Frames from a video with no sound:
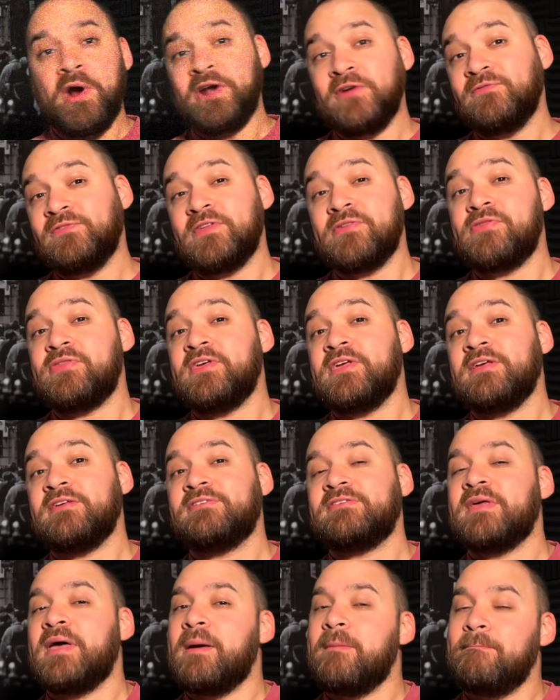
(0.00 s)
One of the
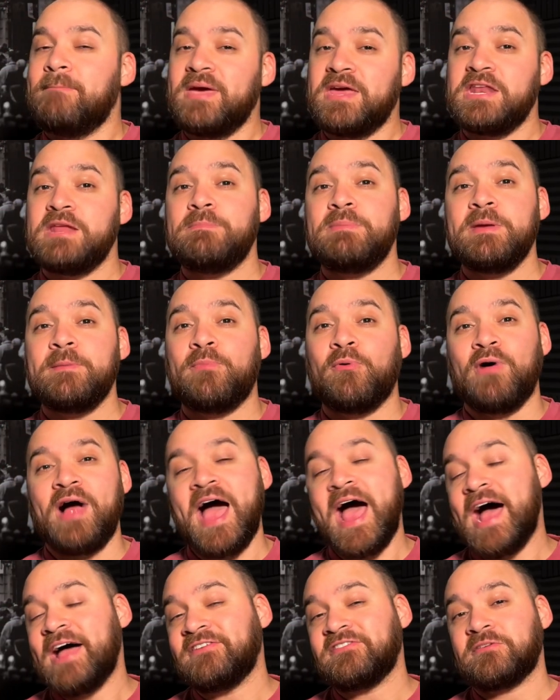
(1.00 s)
things many people
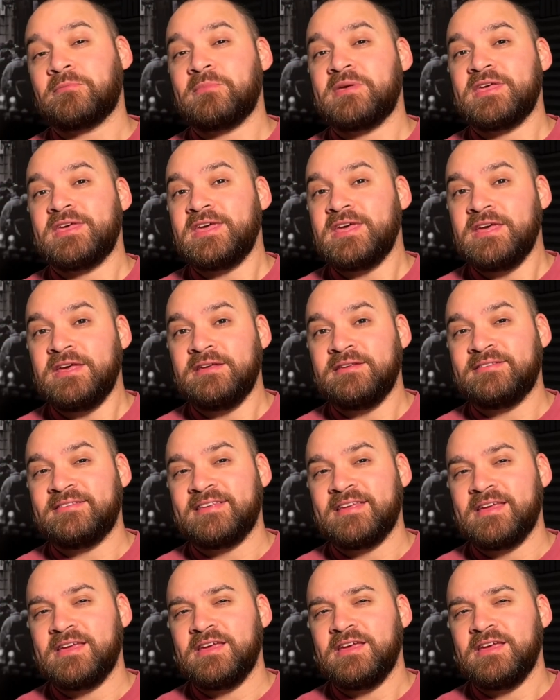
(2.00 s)
ask me is